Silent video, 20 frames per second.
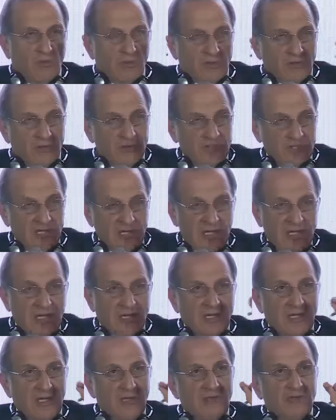what they're
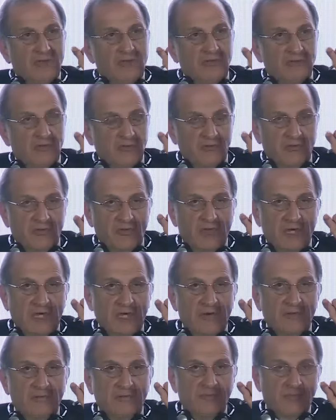saying is
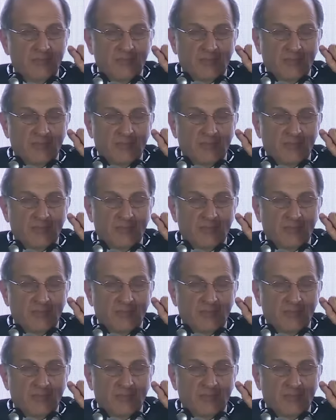that